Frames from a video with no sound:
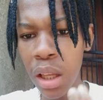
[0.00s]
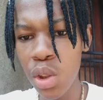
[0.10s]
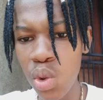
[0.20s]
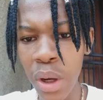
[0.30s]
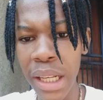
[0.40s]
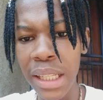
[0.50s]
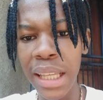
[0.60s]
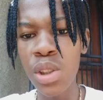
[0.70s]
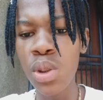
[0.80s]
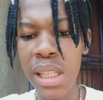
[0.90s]
trade
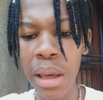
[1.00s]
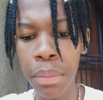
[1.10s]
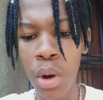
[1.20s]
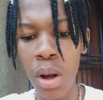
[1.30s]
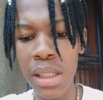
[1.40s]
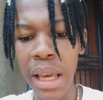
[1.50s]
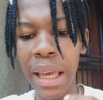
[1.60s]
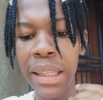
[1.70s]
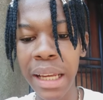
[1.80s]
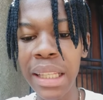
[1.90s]
that you take, because
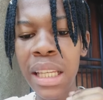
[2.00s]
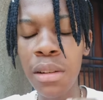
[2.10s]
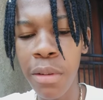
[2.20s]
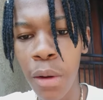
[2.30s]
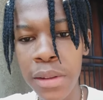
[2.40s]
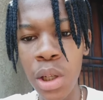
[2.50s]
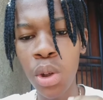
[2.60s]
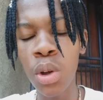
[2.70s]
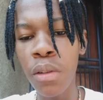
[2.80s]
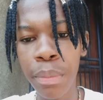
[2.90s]
that involves a
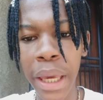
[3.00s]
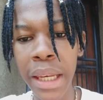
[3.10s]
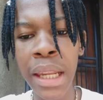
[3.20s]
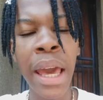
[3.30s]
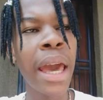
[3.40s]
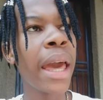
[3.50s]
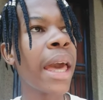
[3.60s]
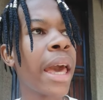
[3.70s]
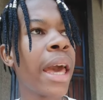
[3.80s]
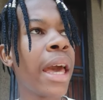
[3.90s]
lot of pain.
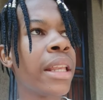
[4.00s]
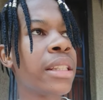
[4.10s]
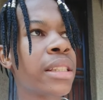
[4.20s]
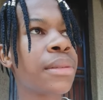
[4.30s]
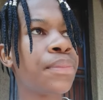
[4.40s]
And